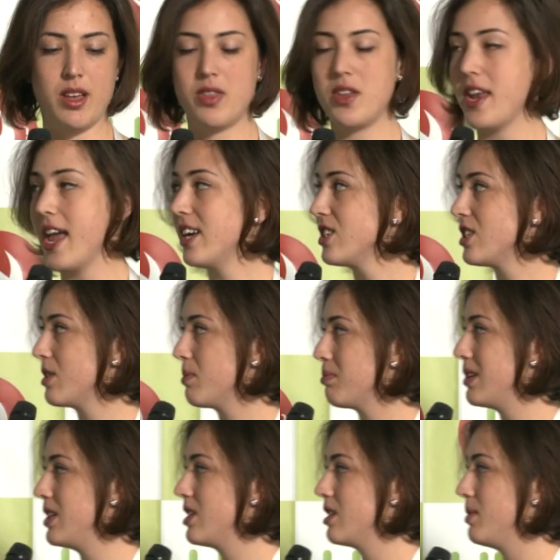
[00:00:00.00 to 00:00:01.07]
The next
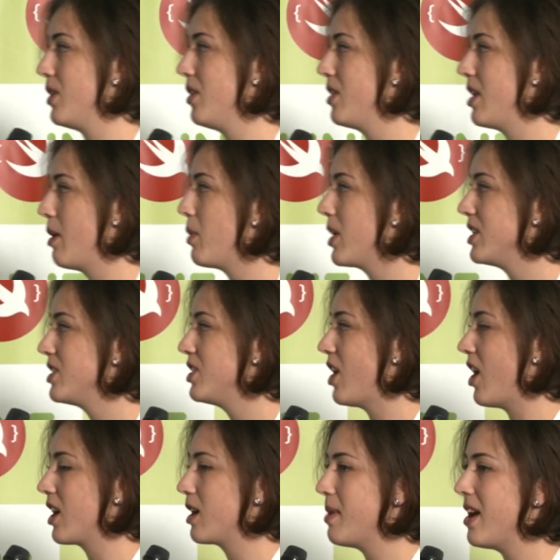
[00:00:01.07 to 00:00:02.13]
principle that I wanted to
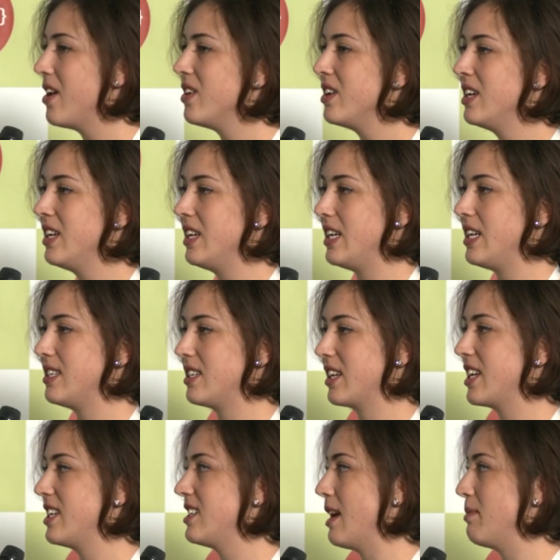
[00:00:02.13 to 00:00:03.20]
talk about is the
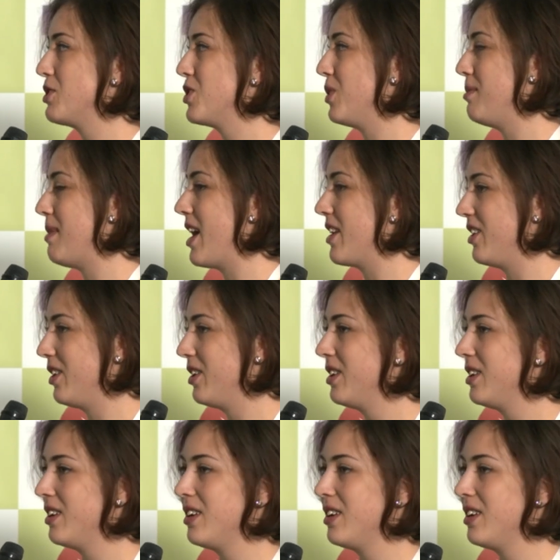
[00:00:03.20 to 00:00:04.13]
conceptual model.